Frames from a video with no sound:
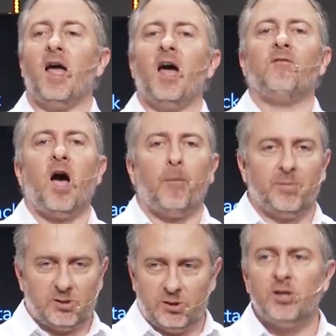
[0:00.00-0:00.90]
have
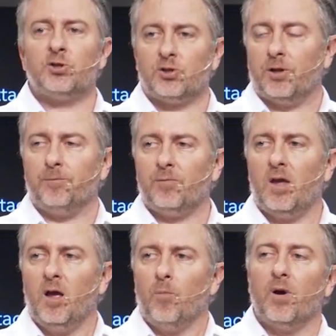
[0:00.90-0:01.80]
opposition,
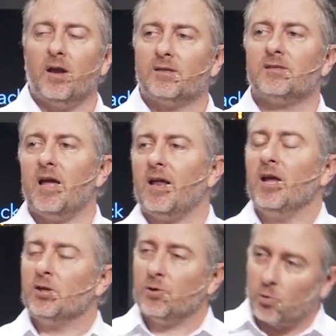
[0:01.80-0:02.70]
but it's
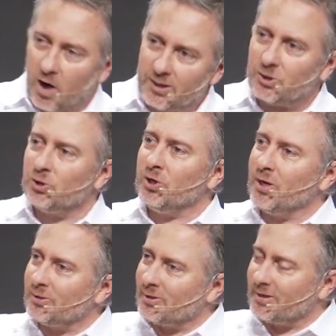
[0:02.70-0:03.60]
that Christ
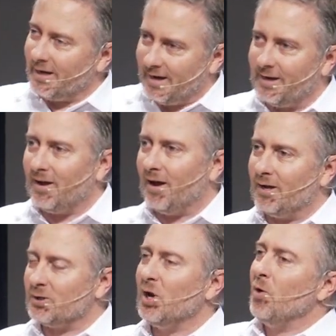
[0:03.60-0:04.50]
Jesus in
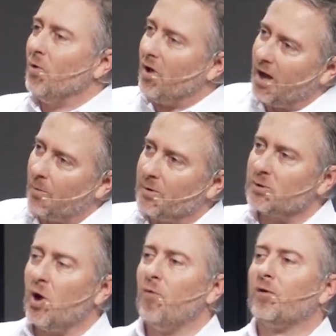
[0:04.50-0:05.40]
us will help
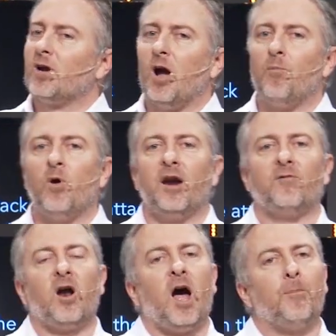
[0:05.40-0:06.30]
us overcome
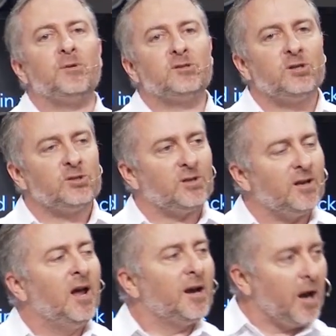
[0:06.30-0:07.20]
whatever
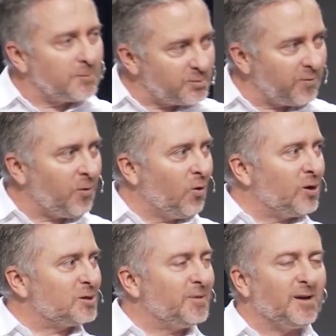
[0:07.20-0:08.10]
opposition comes
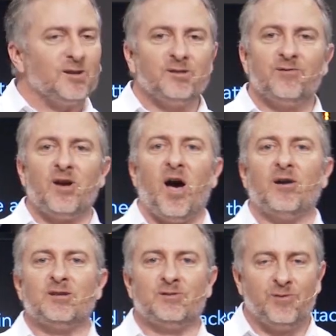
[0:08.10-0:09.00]
before us because if
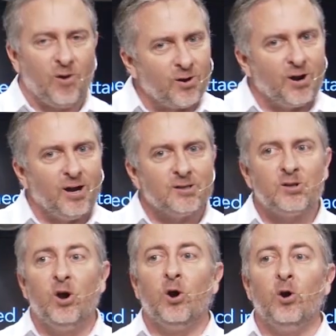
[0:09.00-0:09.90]
God is for
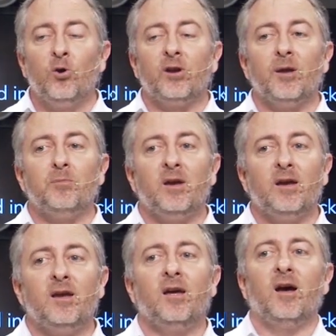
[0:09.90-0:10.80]
us, who can
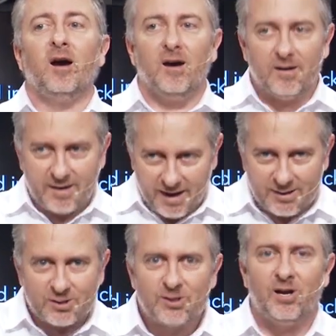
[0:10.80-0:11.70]
be
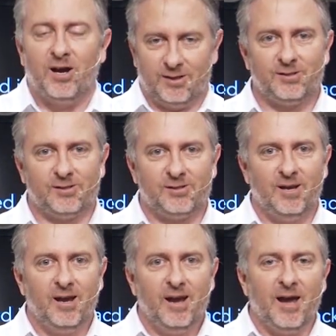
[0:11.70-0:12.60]
against us?
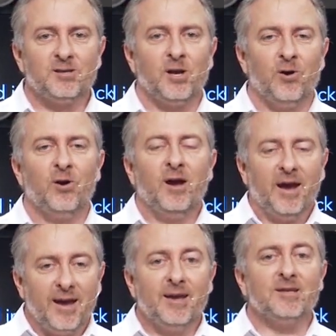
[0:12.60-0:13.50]
And so
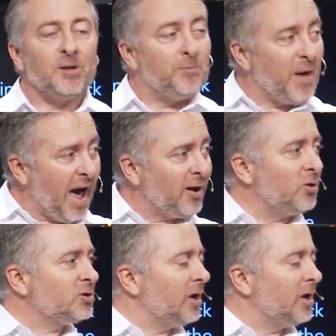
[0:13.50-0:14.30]
it is a battle